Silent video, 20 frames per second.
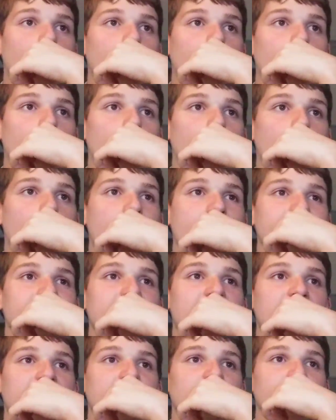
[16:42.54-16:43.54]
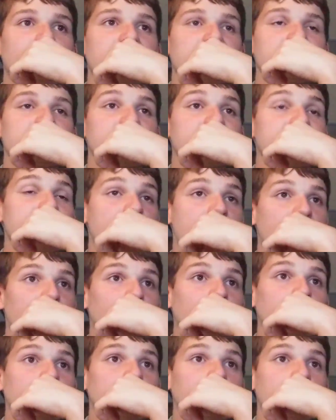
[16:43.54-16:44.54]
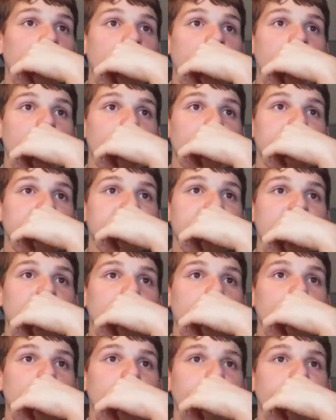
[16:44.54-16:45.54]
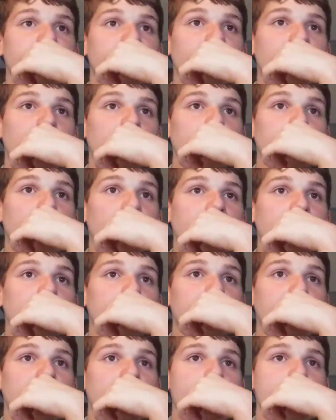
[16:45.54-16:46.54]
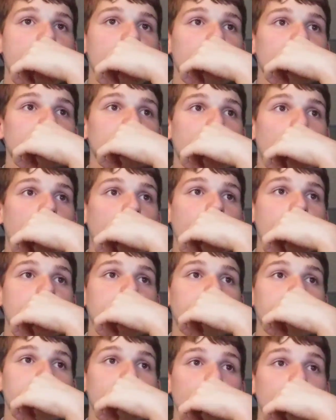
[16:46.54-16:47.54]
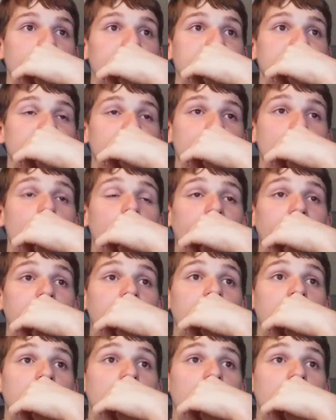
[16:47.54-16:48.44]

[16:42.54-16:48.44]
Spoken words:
When not avenging its honor, the Tengu can be found preying upon those on the Buddhist journey